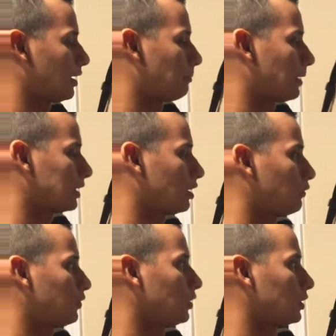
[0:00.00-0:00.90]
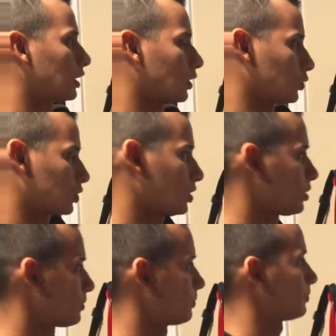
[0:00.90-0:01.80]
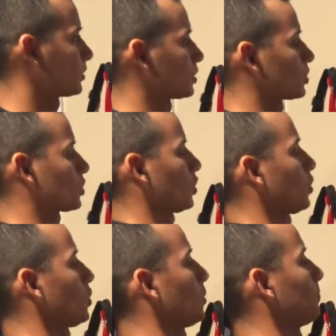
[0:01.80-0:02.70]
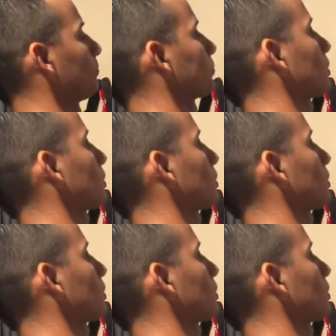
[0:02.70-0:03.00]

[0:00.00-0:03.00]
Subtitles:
magnetic field enclosed here. So